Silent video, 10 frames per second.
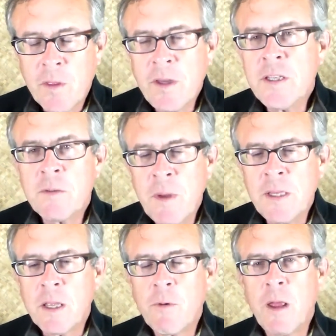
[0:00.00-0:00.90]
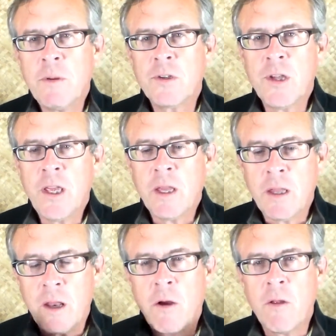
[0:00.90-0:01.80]
this is basically what I've been saying
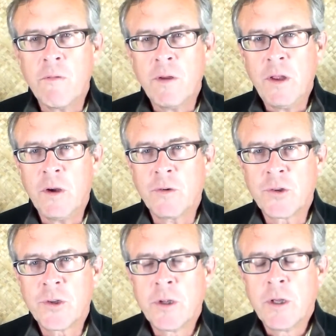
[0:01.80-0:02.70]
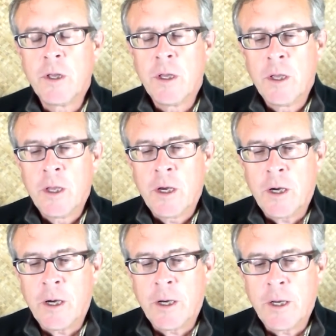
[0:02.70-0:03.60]
in, in all the videos.
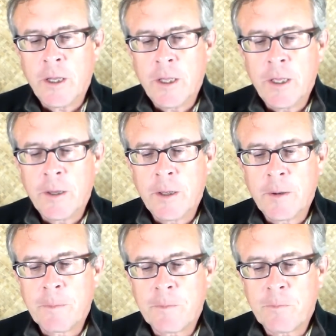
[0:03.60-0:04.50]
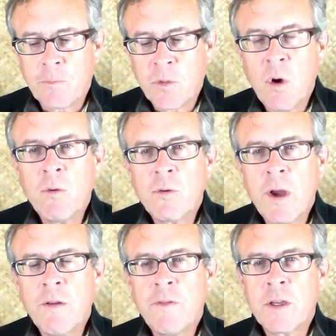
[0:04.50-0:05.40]
Uh, don't
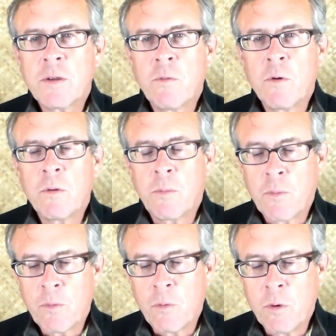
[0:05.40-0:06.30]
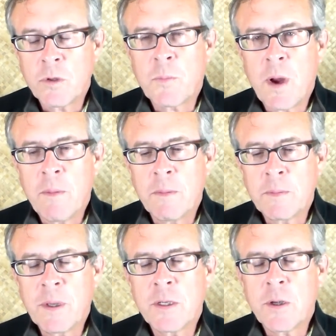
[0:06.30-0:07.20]
try to fix the, world, the, the world's
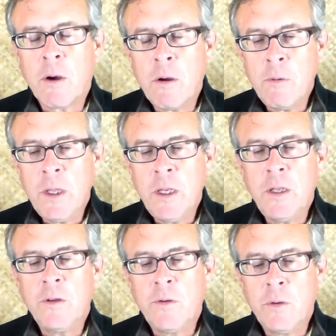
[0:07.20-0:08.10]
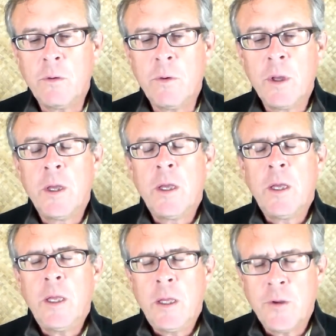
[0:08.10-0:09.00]
problems, because all we need to do
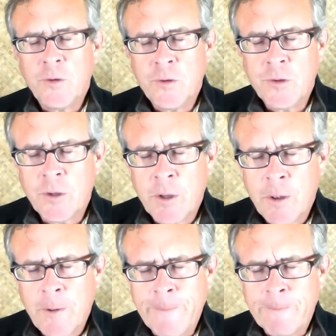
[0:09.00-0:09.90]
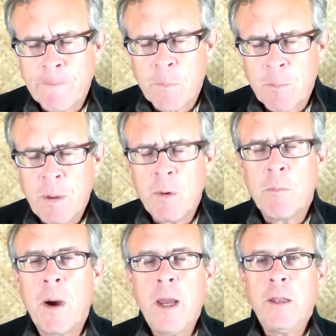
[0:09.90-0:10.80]
is be
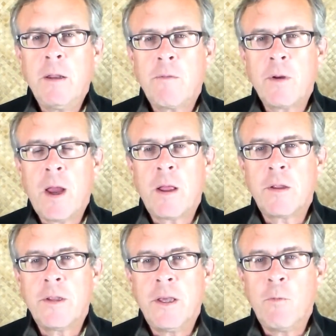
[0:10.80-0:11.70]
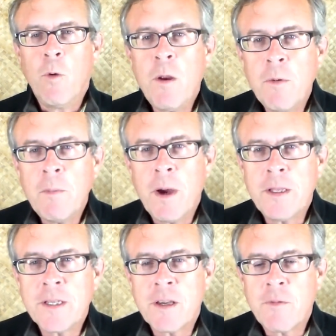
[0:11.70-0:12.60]
reminded of reality. What
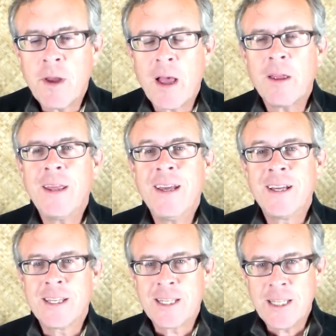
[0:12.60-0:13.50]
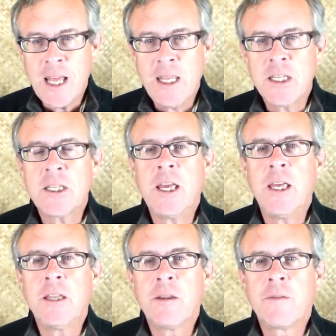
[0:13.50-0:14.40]
reminds us of reality? Steady
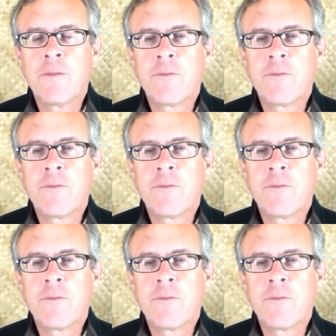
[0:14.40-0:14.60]
state.